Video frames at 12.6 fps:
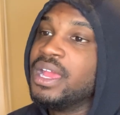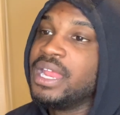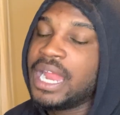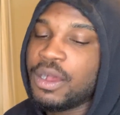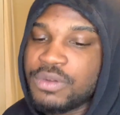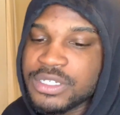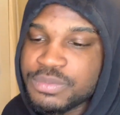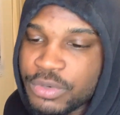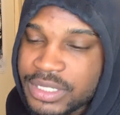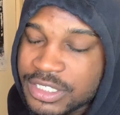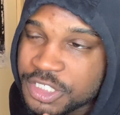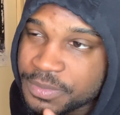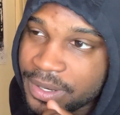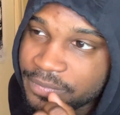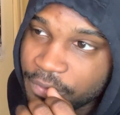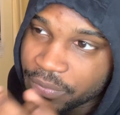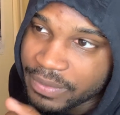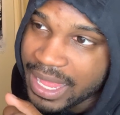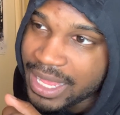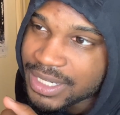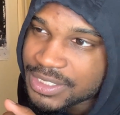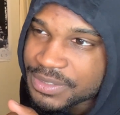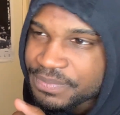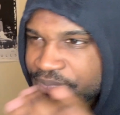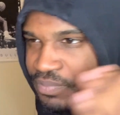Now, what's more disrespectful,
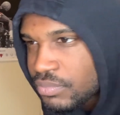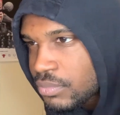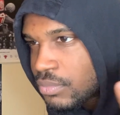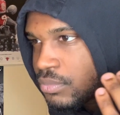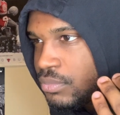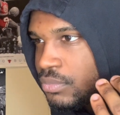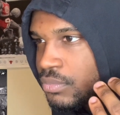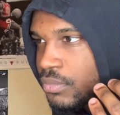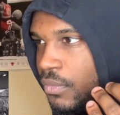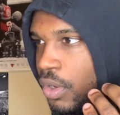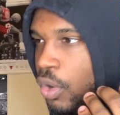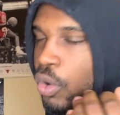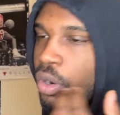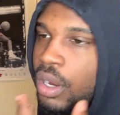that or